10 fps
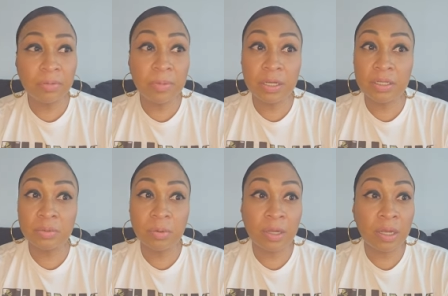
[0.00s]
because
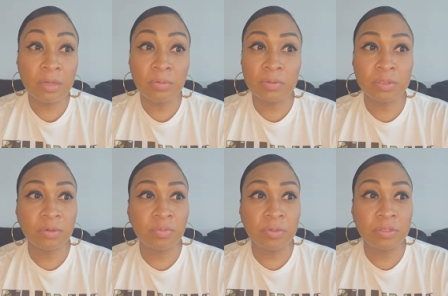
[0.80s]
why? We was
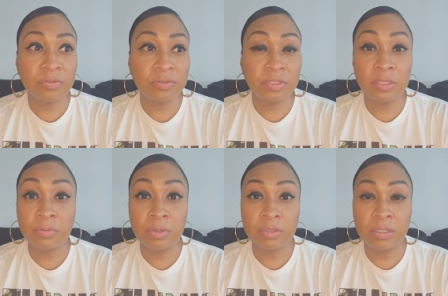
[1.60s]
all born differently.
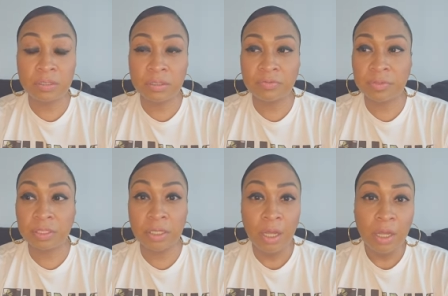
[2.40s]
We all think
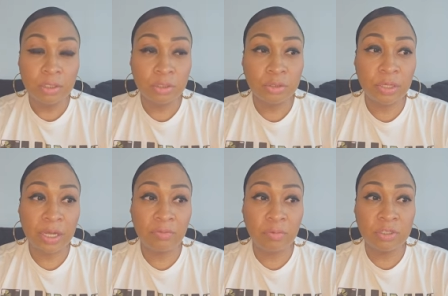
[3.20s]
differently. So you
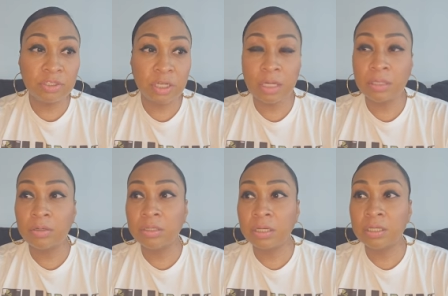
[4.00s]
have one child
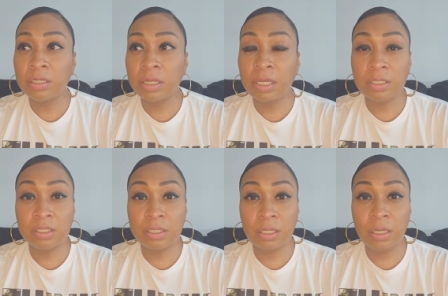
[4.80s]
on the other hand
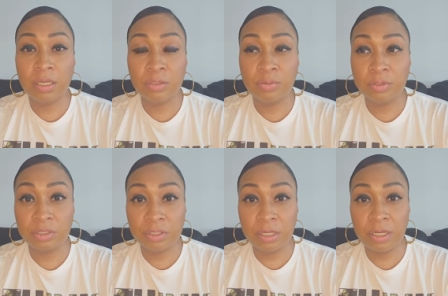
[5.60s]
that take heed to what
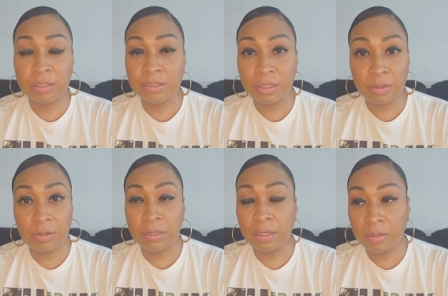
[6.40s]
you're saying and say,
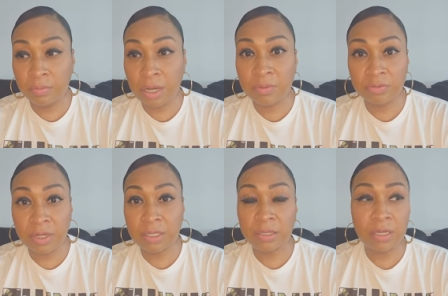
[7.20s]
okay, mom is
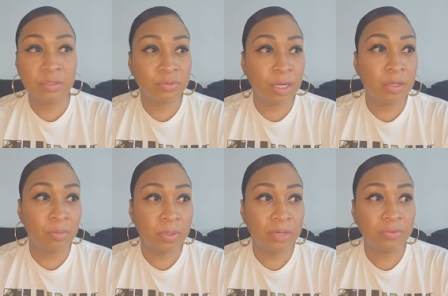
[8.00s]
right, dad is right,
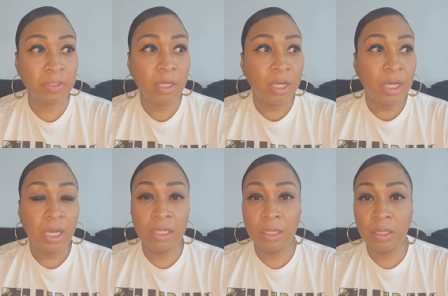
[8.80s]
whatever.
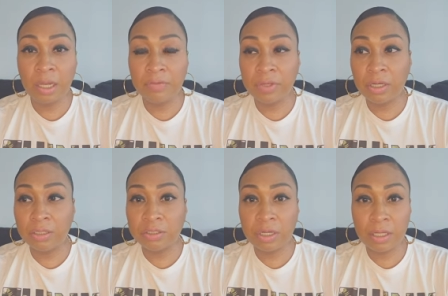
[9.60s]
And then you have the
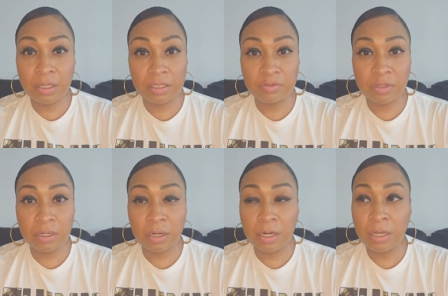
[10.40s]
other child that is
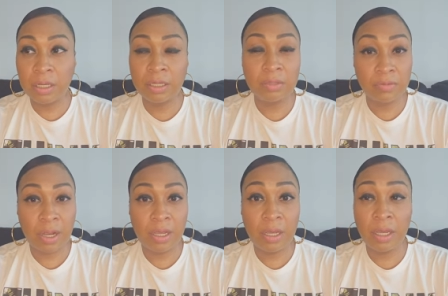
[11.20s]
fucking hard headed,
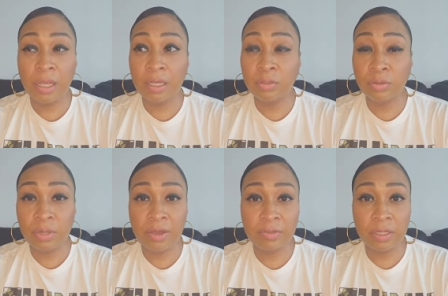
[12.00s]
right? And you
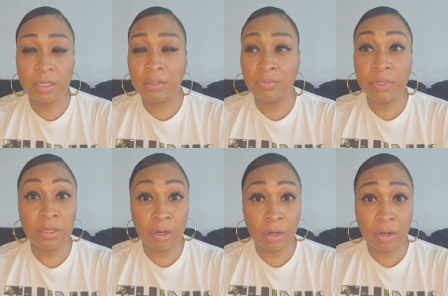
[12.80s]
have to let them
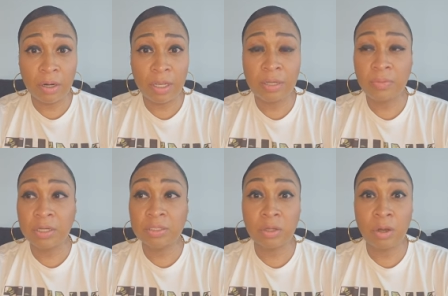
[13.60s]
be hard headed
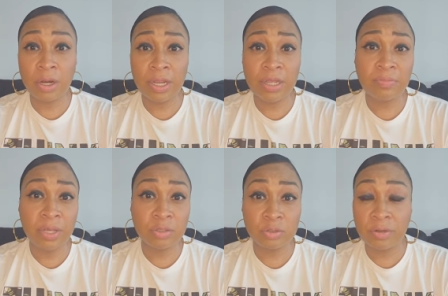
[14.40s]
because a hard head
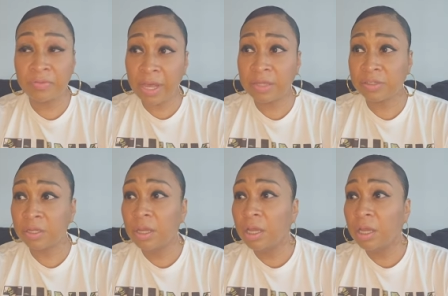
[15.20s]
make a sore fast,